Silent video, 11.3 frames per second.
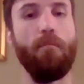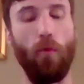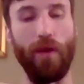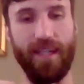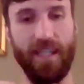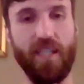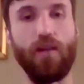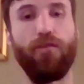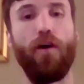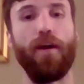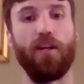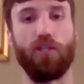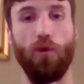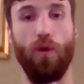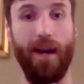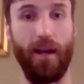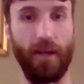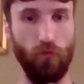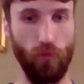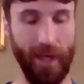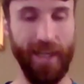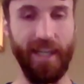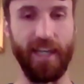But when you see fighters who are like
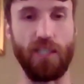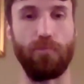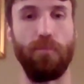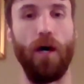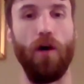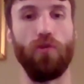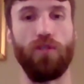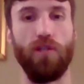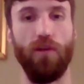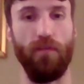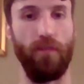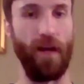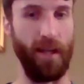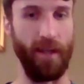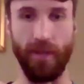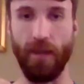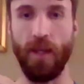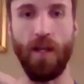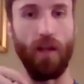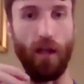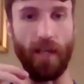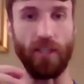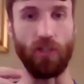really explosive and
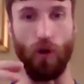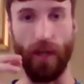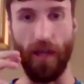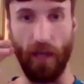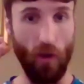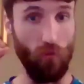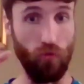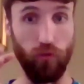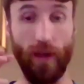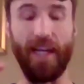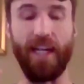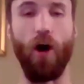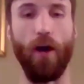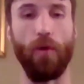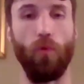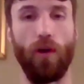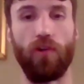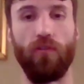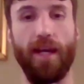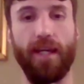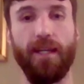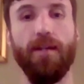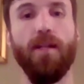like sort of really high work
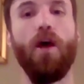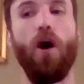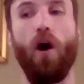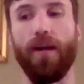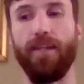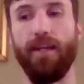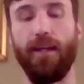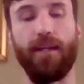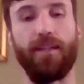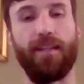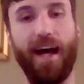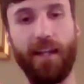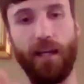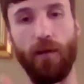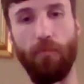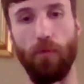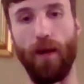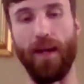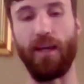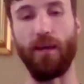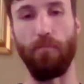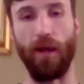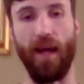rate, I think that little break
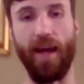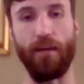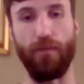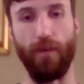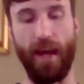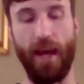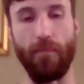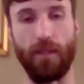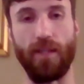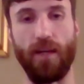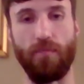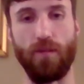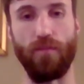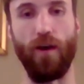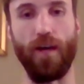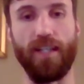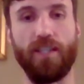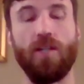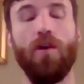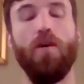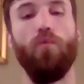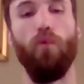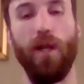in play for them in terms of fights
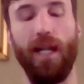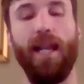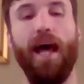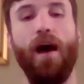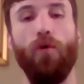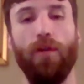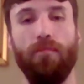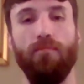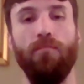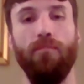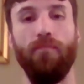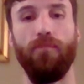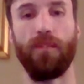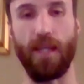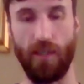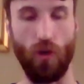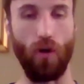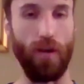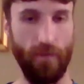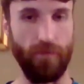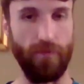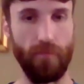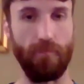will allow them to sort of